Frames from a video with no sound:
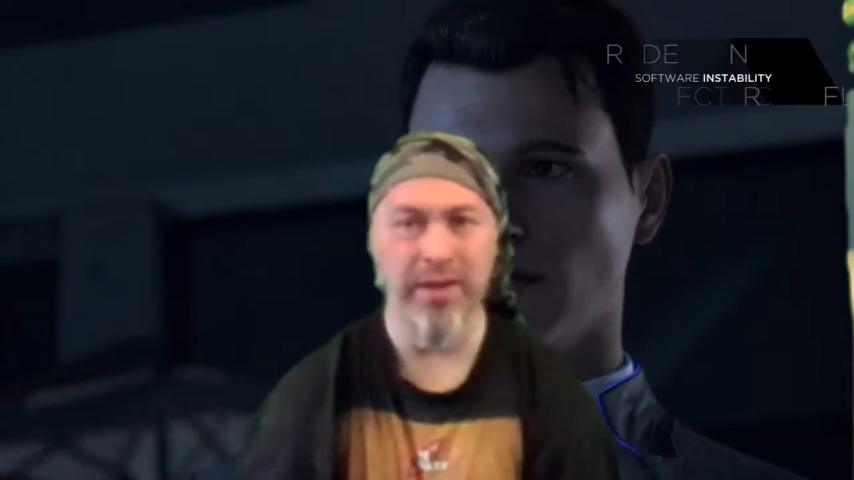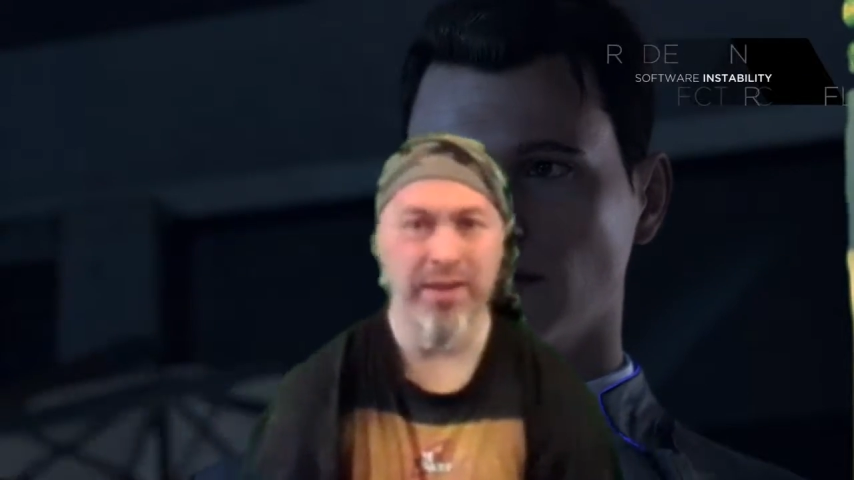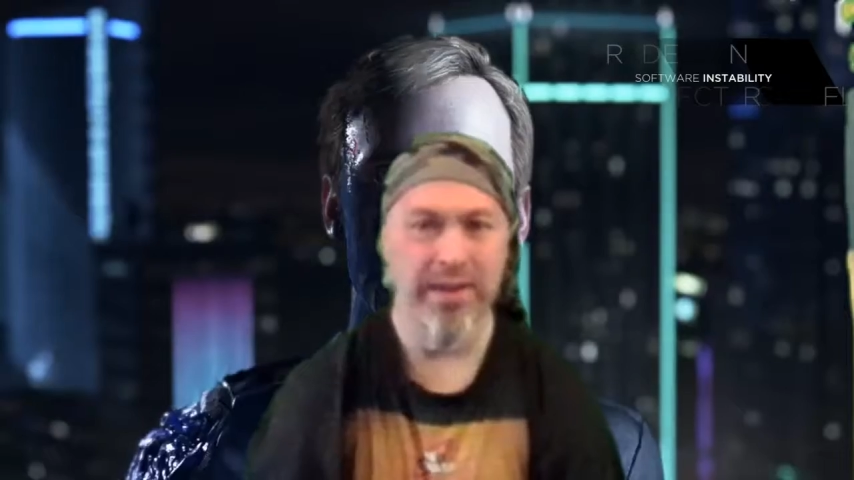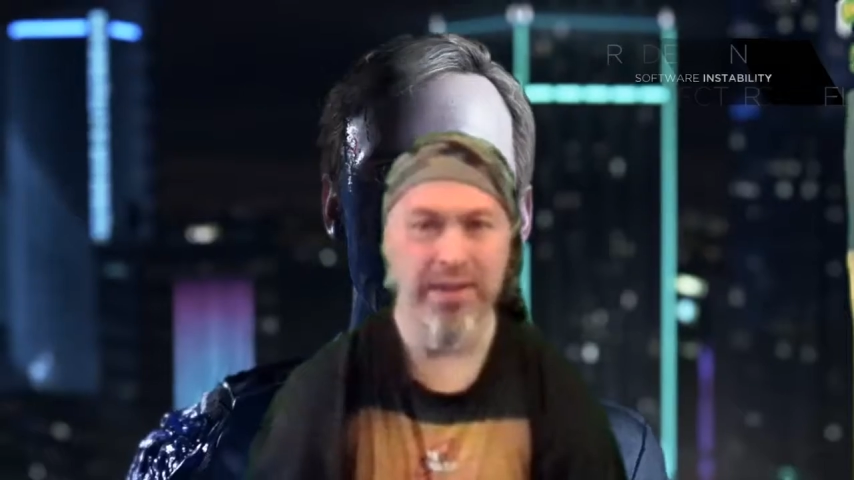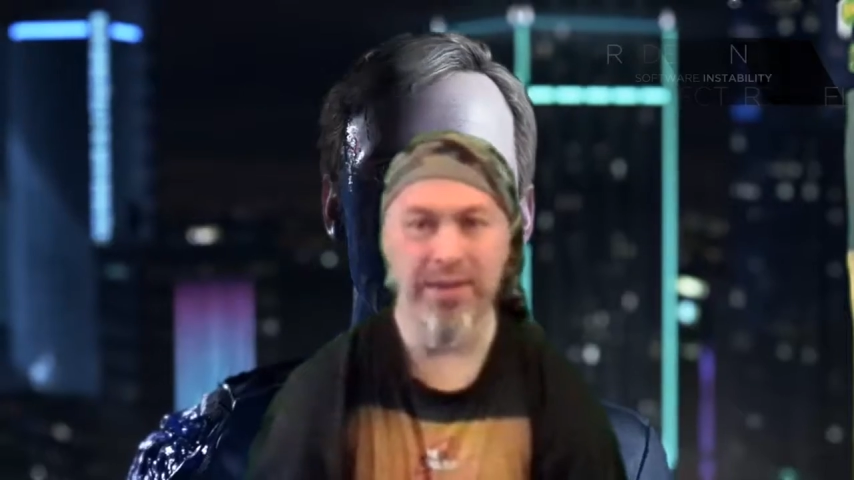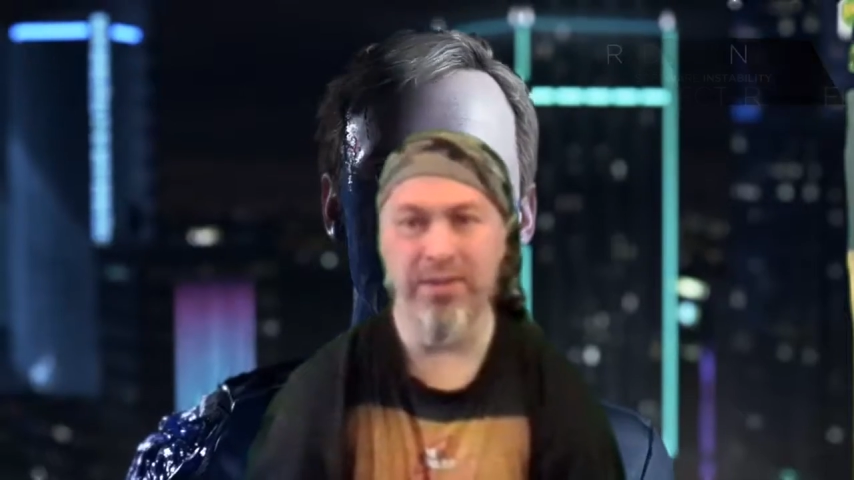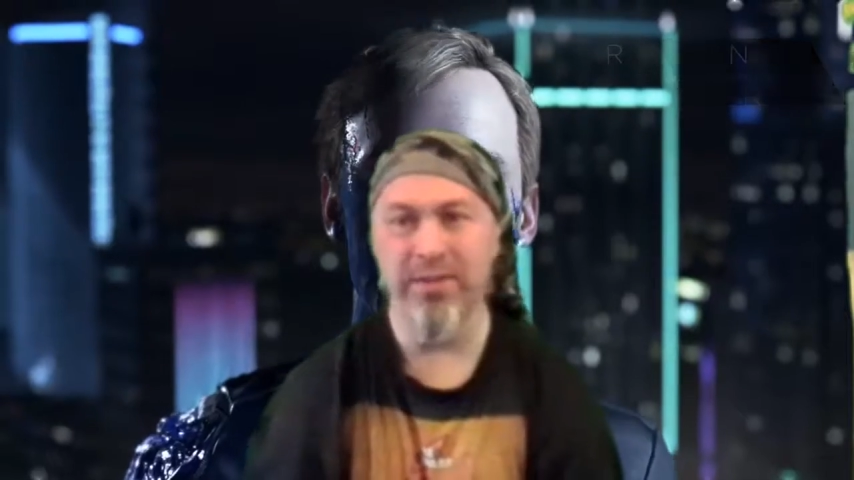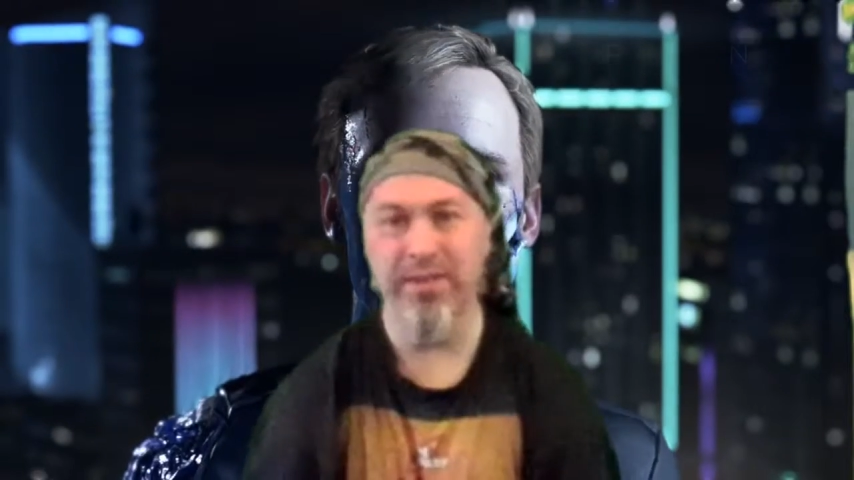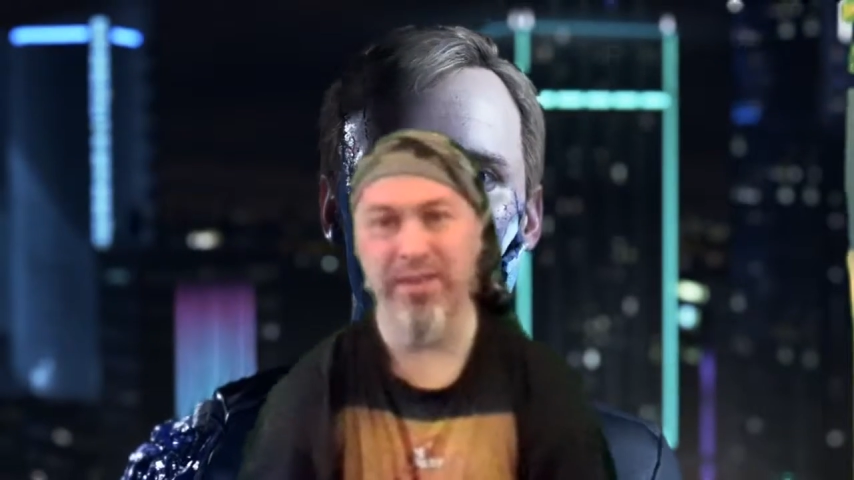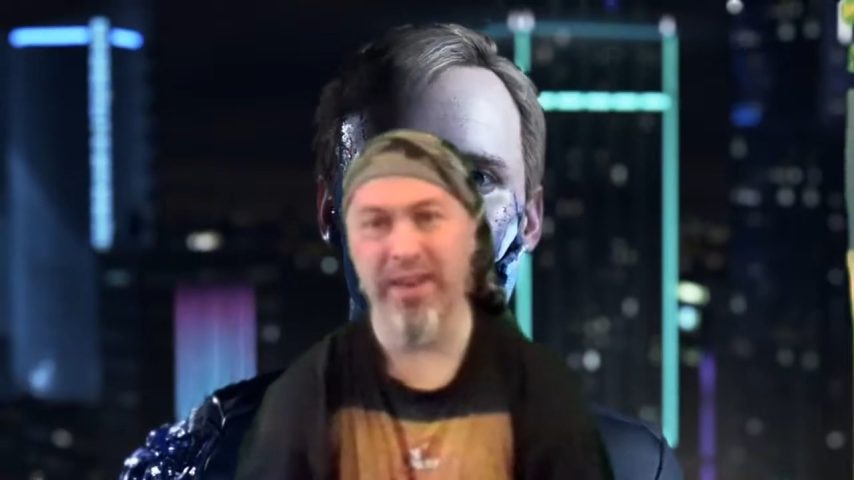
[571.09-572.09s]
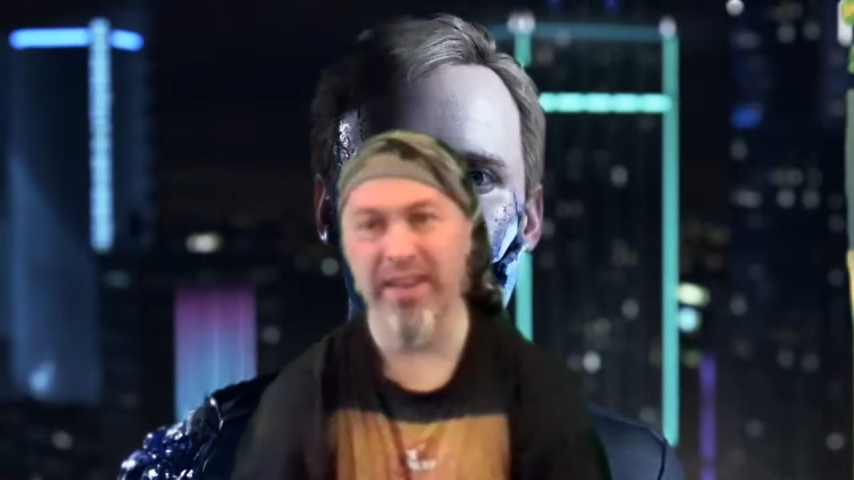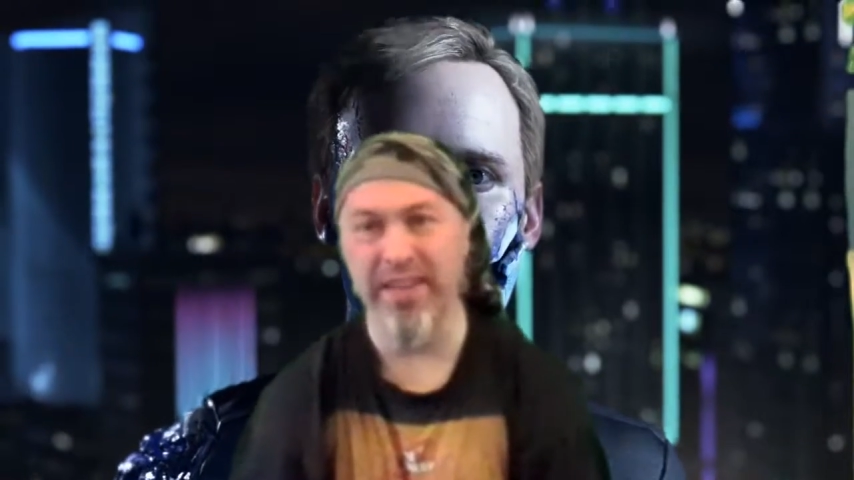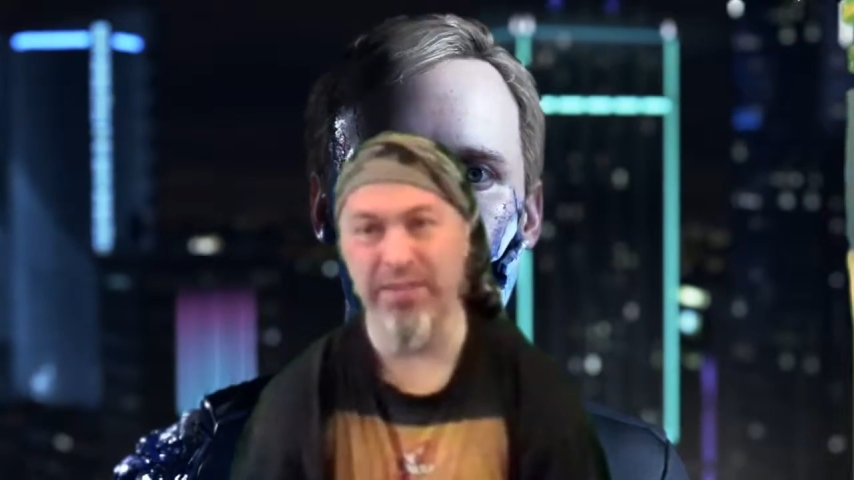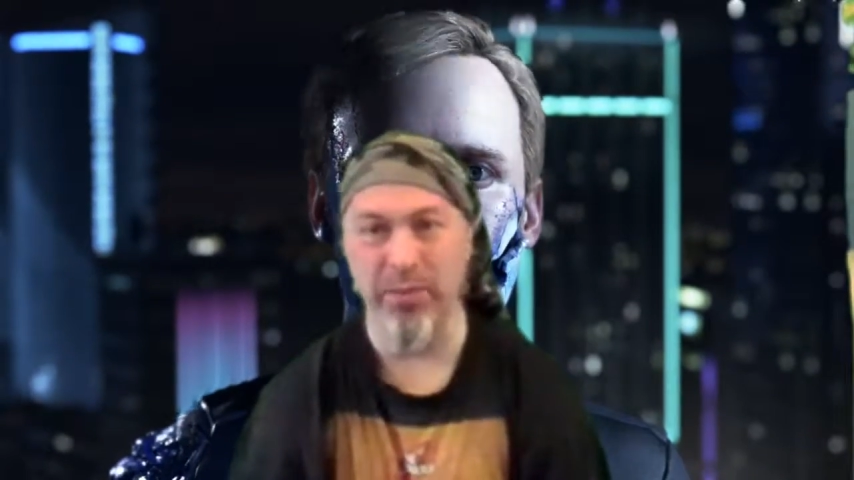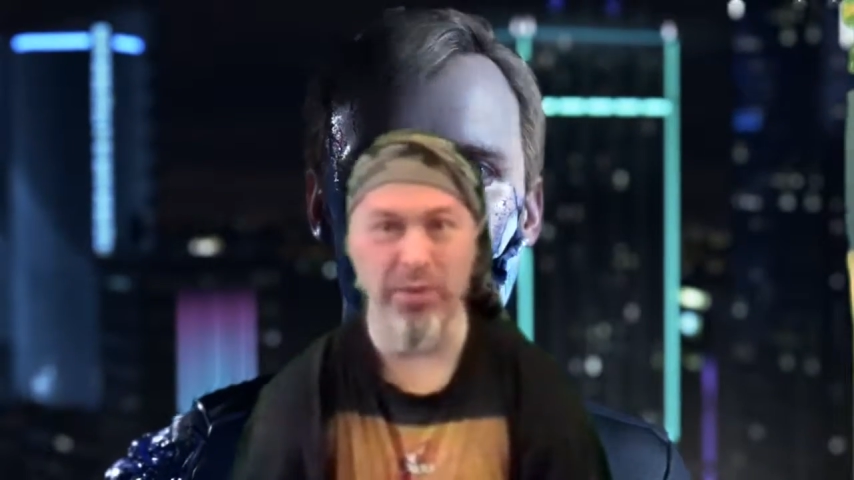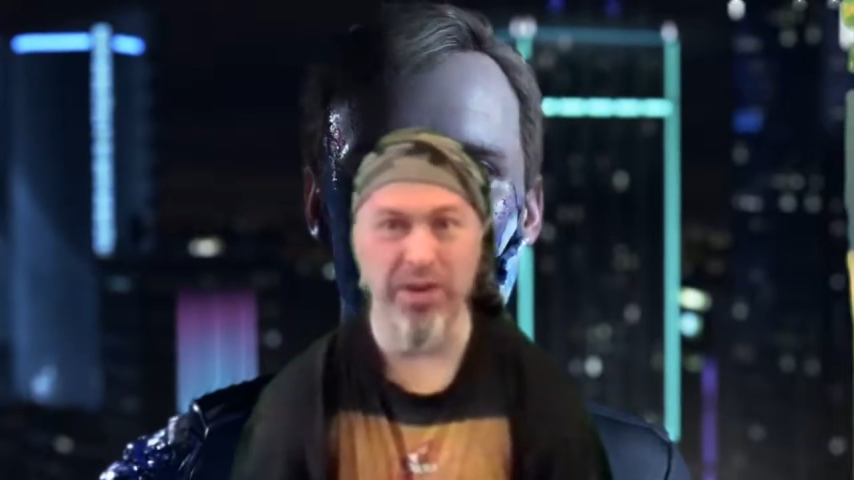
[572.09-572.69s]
It's like, if you want